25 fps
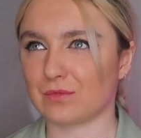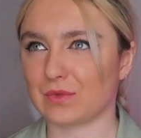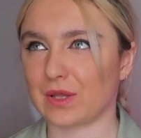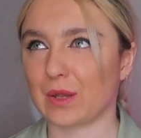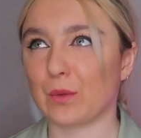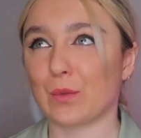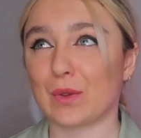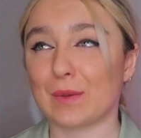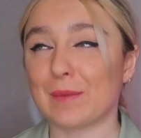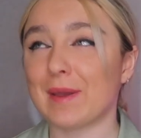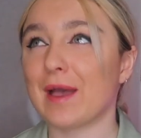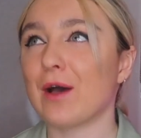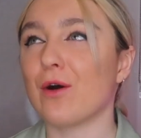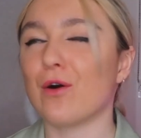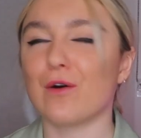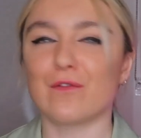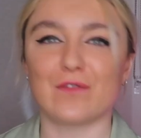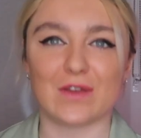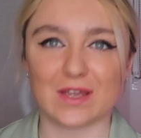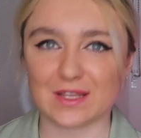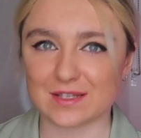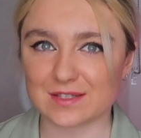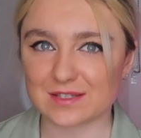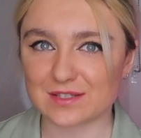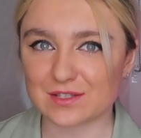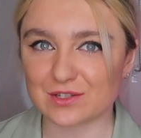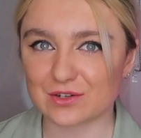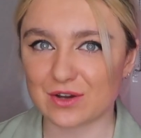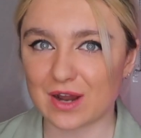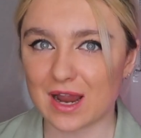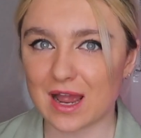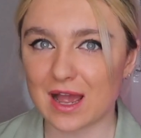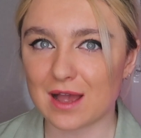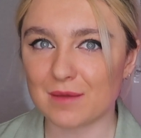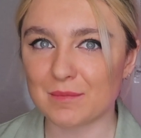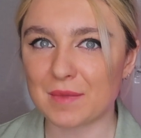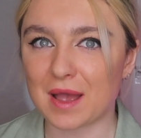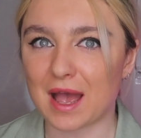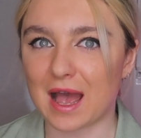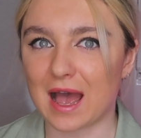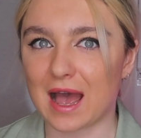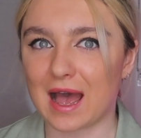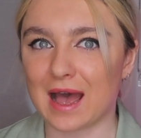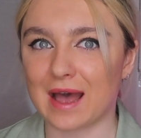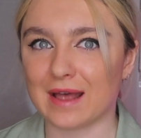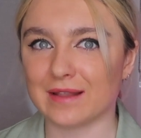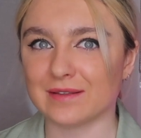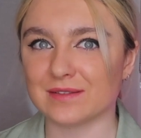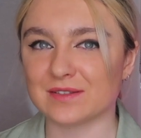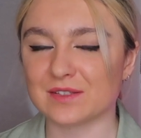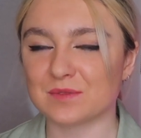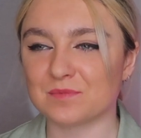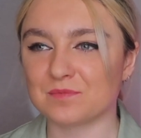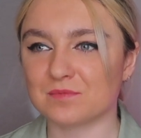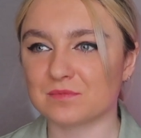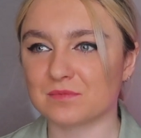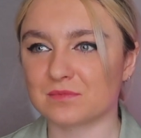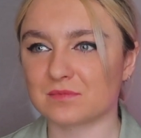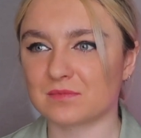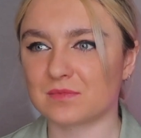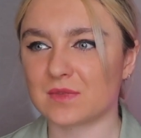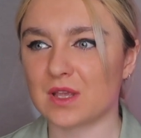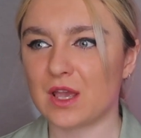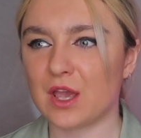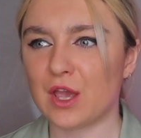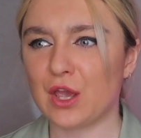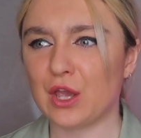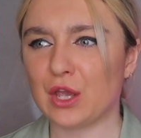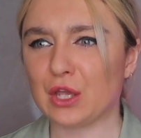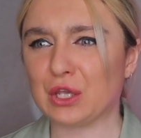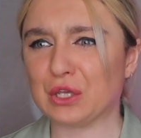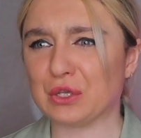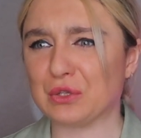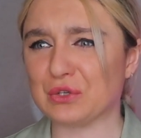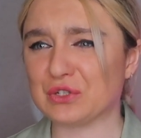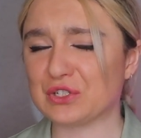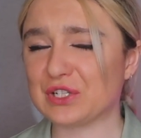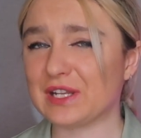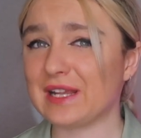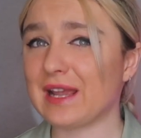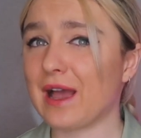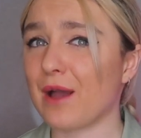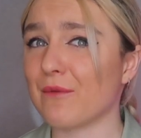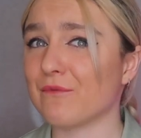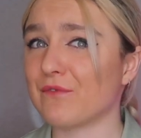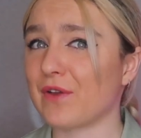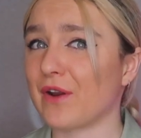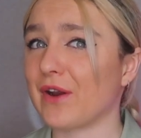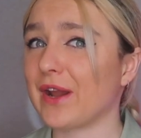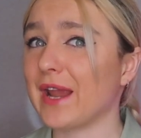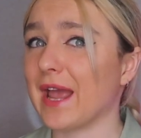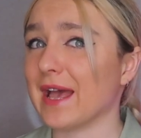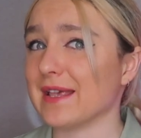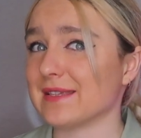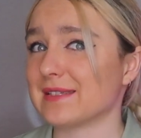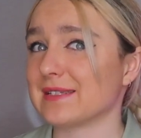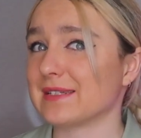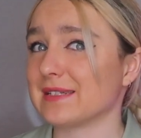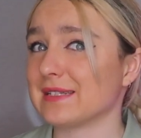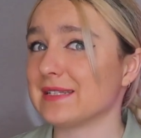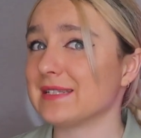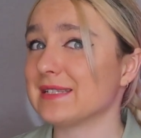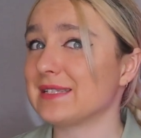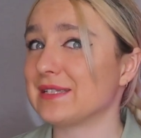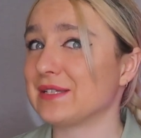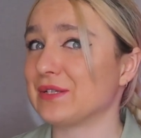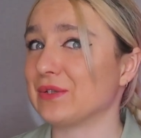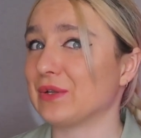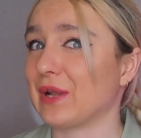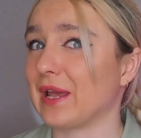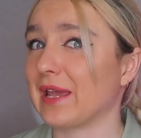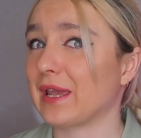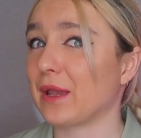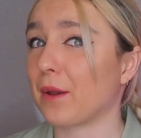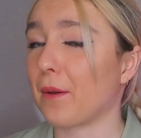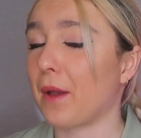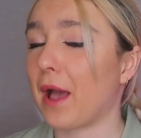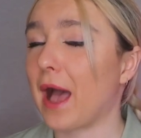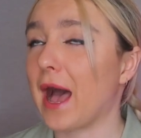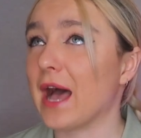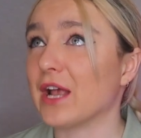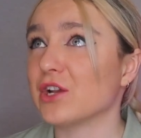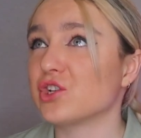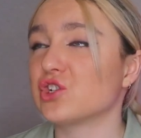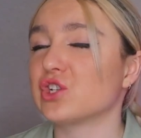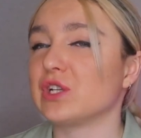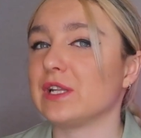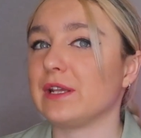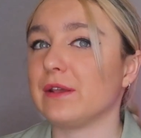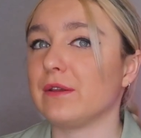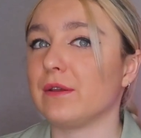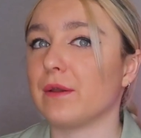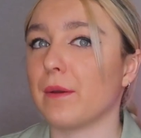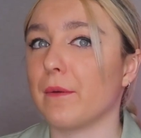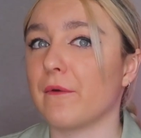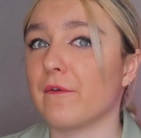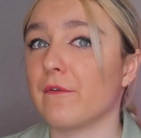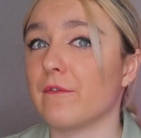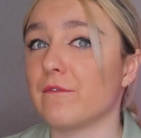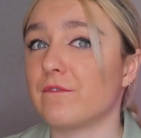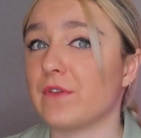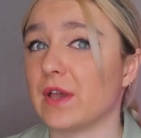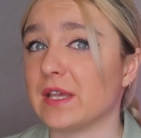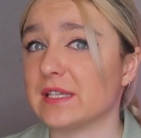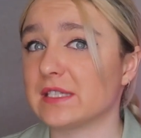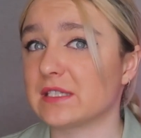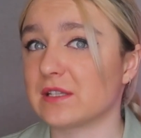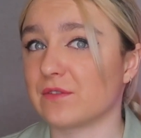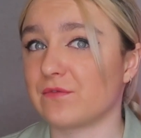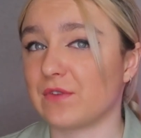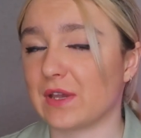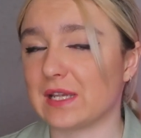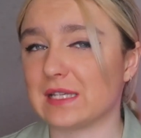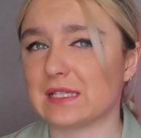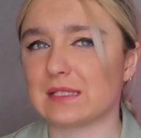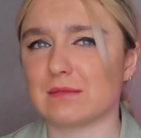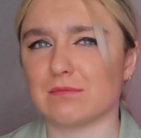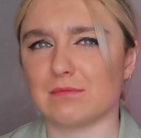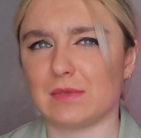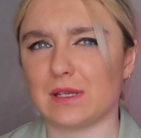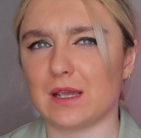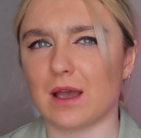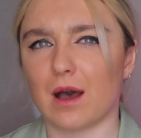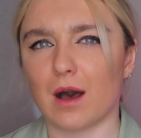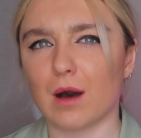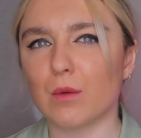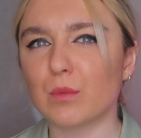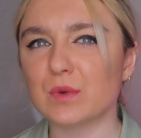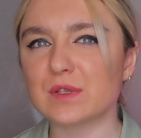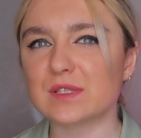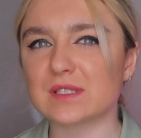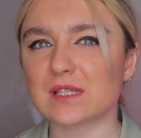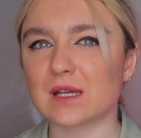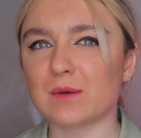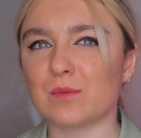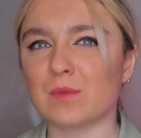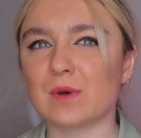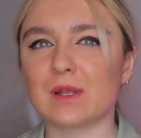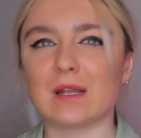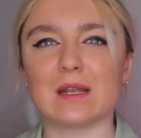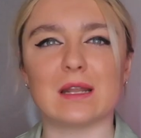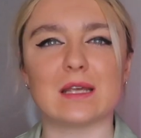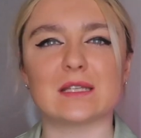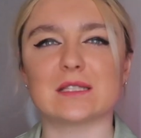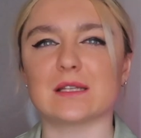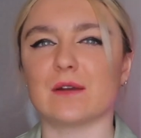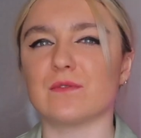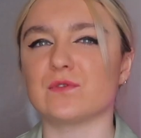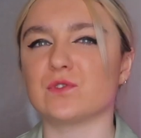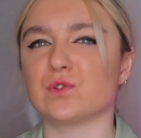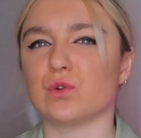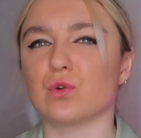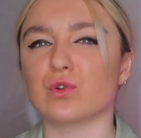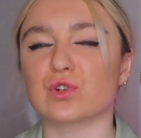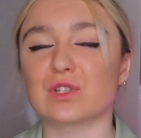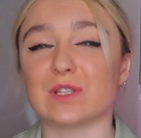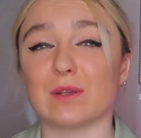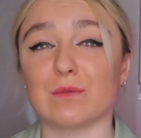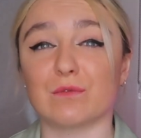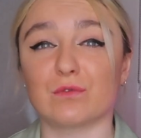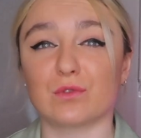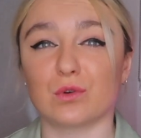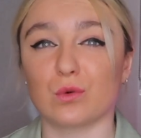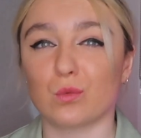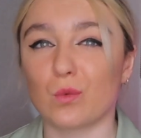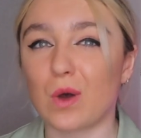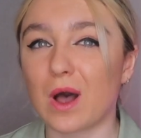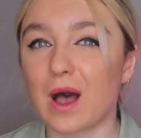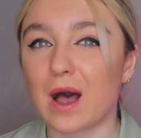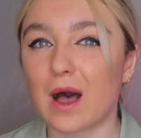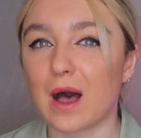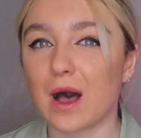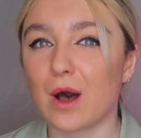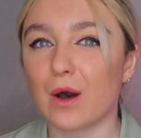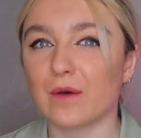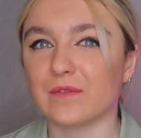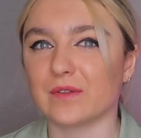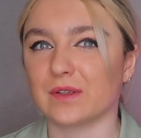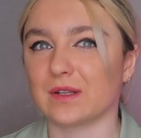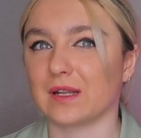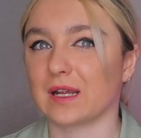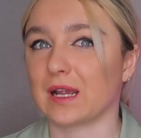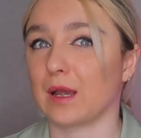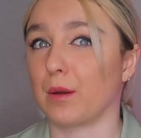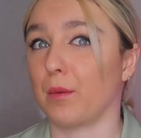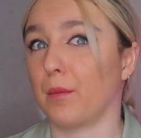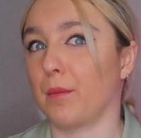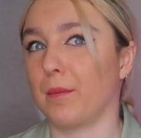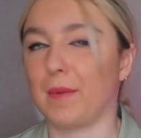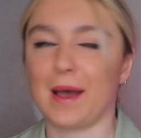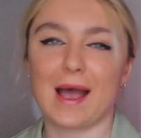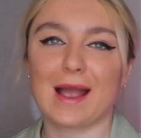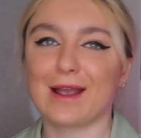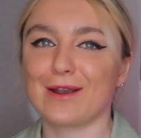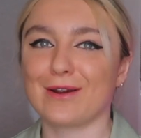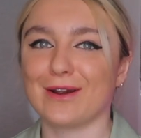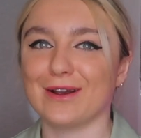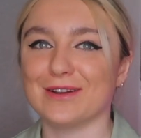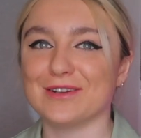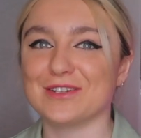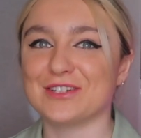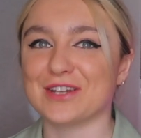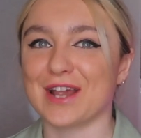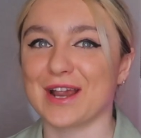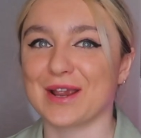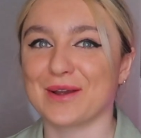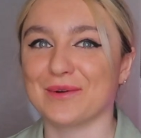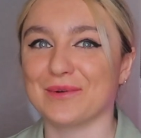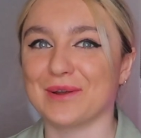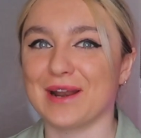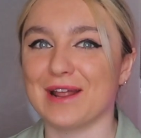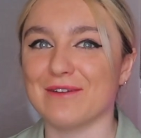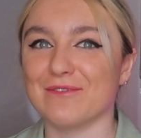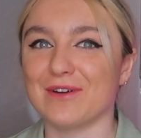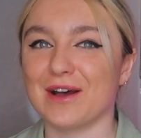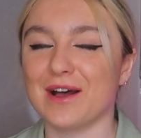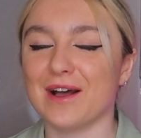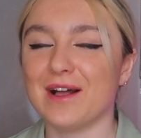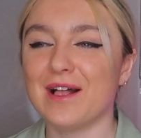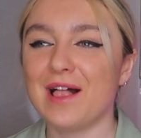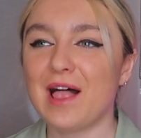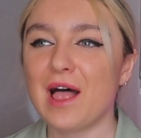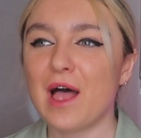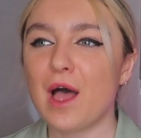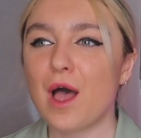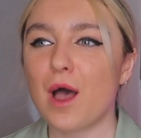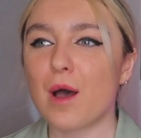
Like, we met off Instagram, and usually I'm very hesitant to like actually face-to-face meet up with someone unless I've talked to them for a while, then like a background check or whatever.